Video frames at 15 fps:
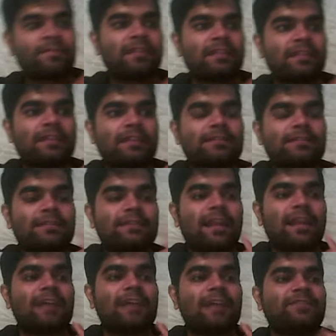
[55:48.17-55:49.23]
This is the
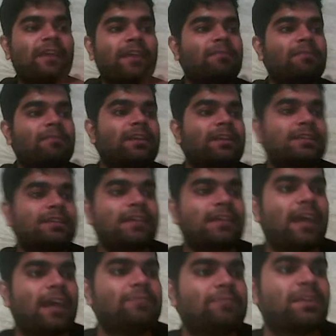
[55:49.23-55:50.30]
last 5 minutes
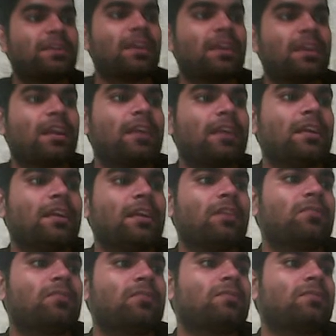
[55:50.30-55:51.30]
I'm checking right now.